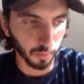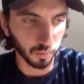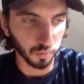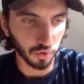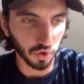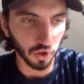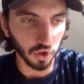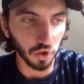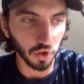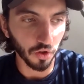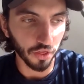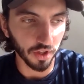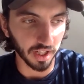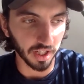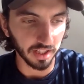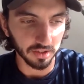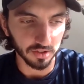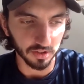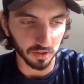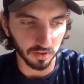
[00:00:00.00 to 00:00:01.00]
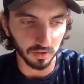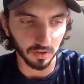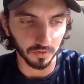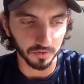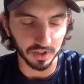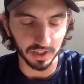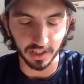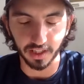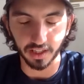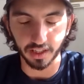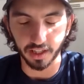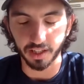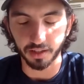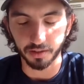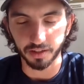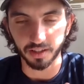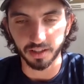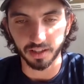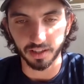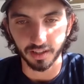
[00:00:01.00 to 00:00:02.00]
do you think, so obviously
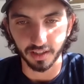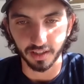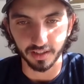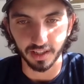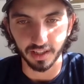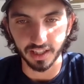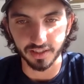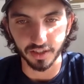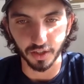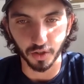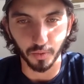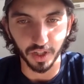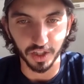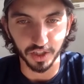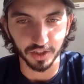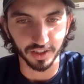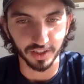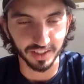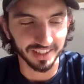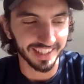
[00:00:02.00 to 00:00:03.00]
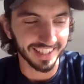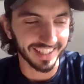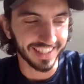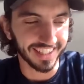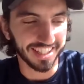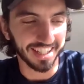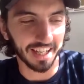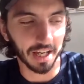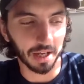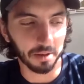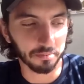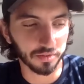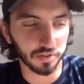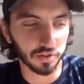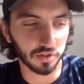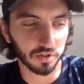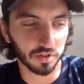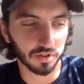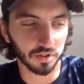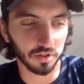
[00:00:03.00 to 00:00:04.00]
an easier question,
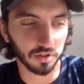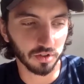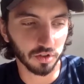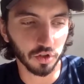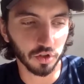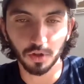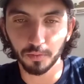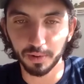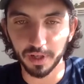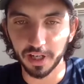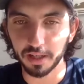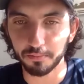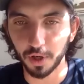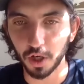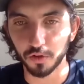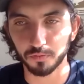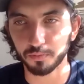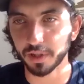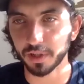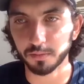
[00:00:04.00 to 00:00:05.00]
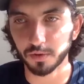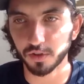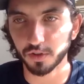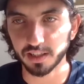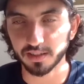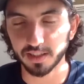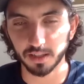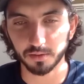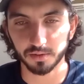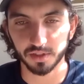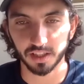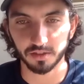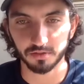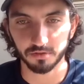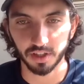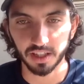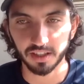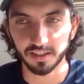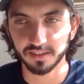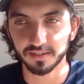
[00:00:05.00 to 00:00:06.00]
you can play both ping pong and table tennis, right?